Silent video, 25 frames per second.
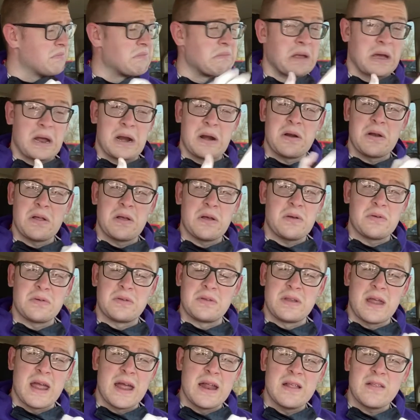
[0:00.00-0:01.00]
I don't know,
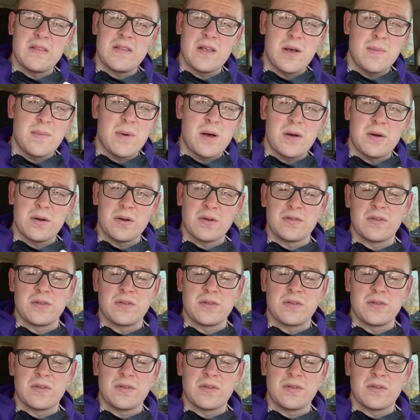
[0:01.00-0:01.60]
tennis elbow or